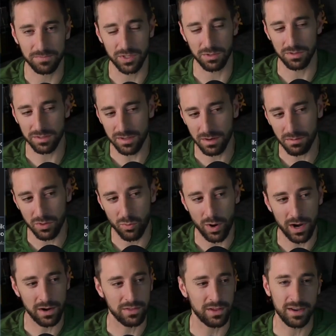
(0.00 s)
So to start with,
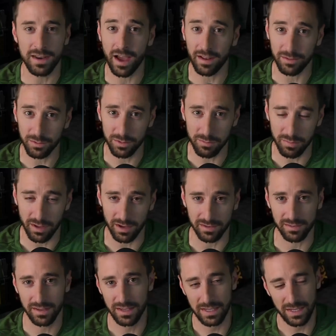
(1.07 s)
why are they not too
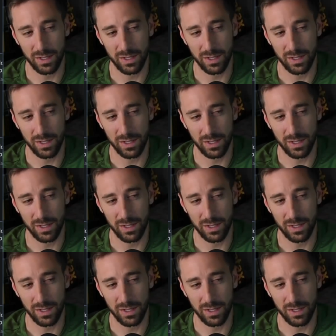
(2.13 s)
complex?